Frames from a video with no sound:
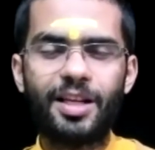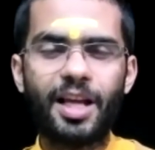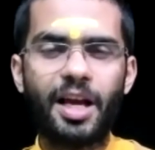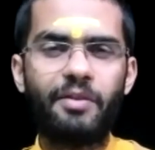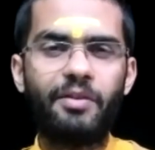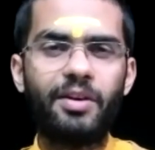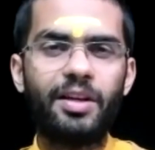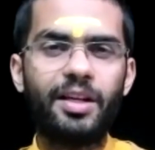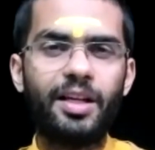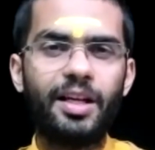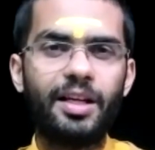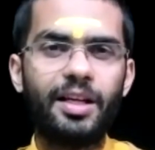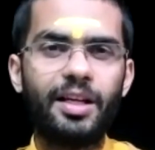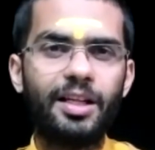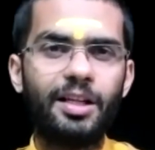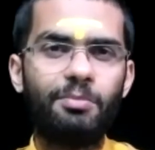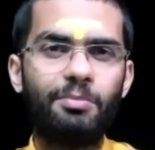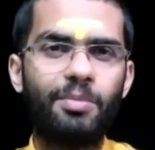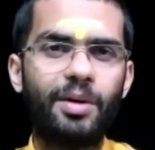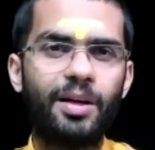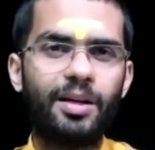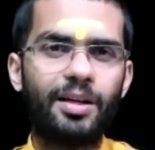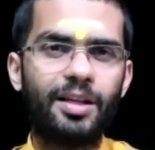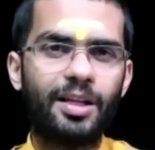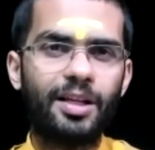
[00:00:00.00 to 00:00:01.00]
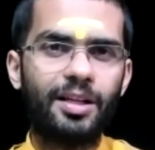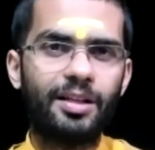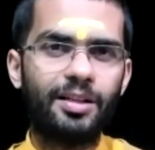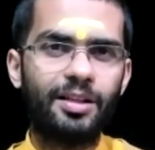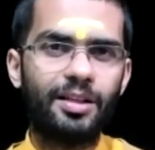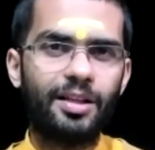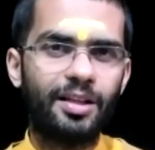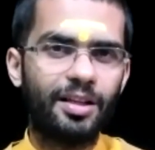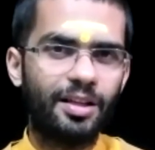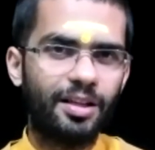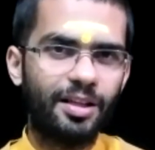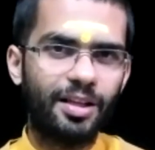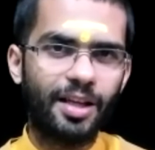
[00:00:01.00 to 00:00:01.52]
have an independent
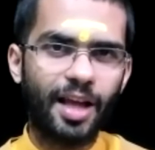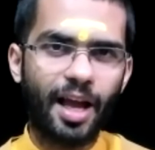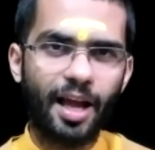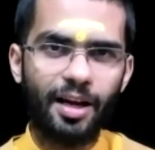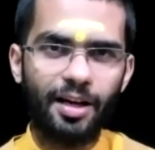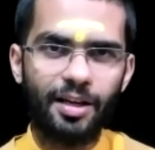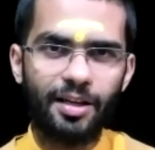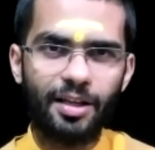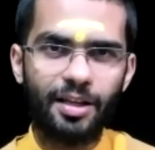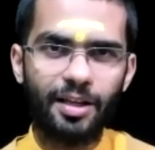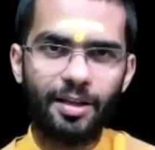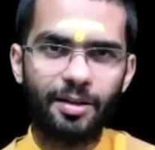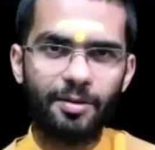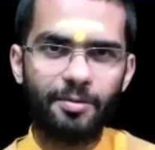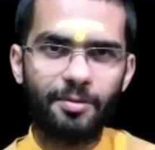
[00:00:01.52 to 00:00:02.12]
reality.